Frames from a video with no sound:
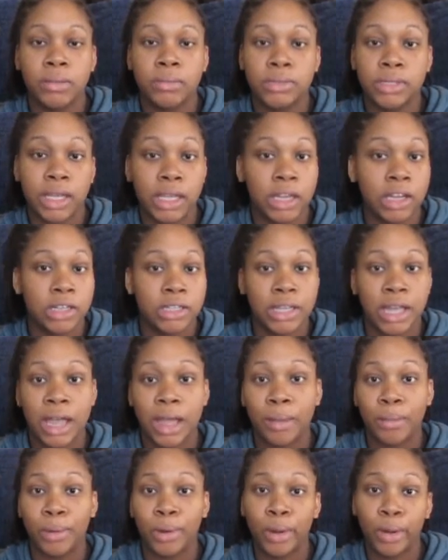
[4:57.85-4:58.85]
Take your
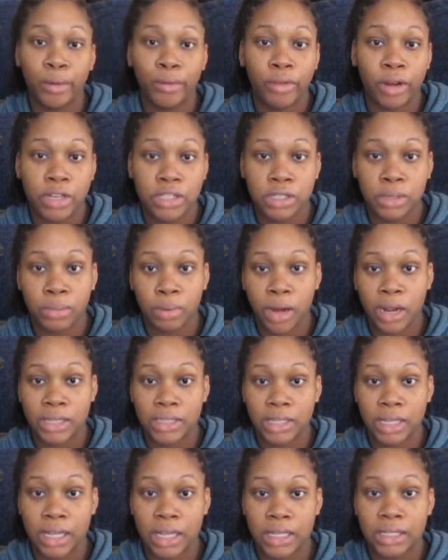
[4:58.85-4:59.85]
time. Don't rush the
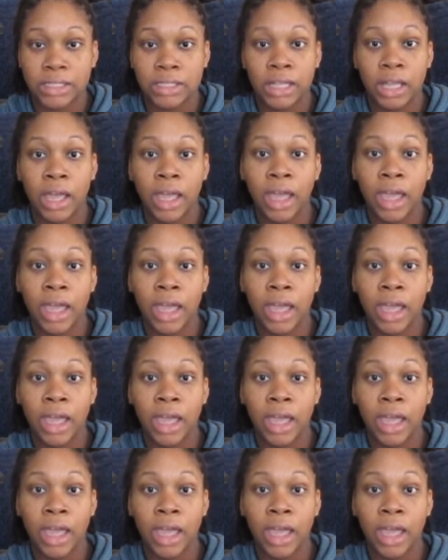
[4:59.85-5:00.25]
process.